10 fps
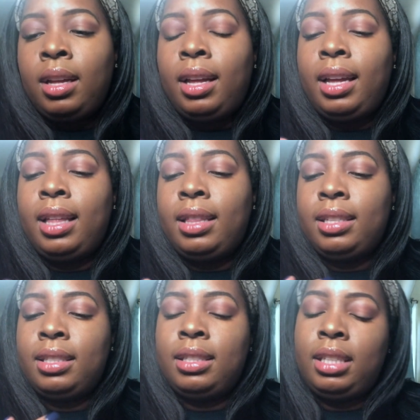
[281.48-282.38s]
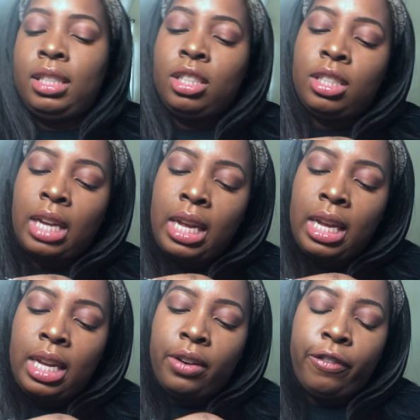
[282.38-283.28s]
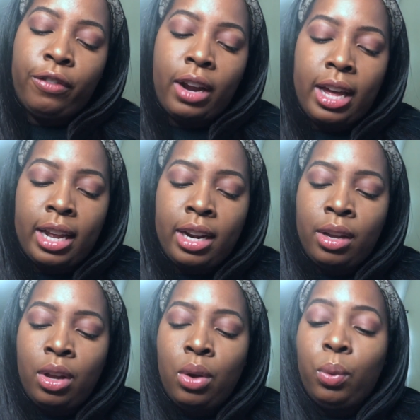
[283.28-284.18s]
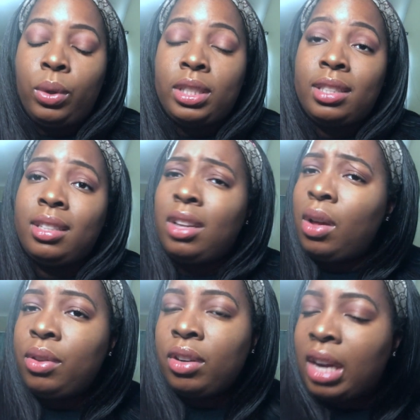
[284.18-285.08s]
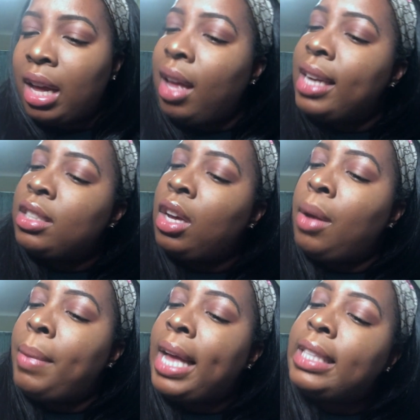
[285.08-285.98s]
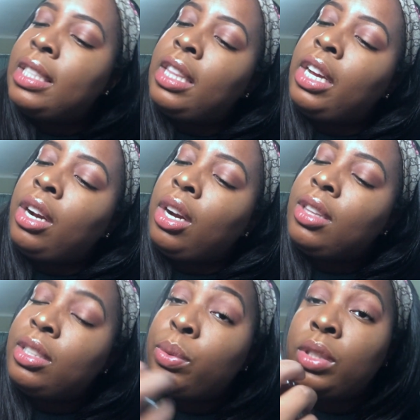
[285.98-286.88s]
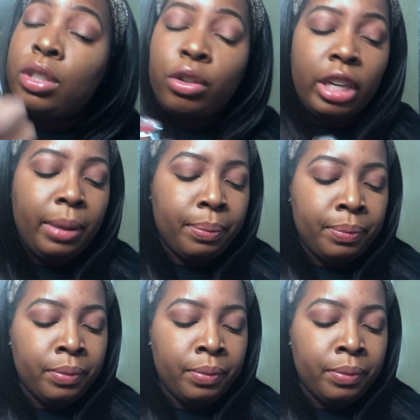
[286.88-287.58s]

And this is the shade Fred, which is, no, they're not actually all mattes. This one is a cream.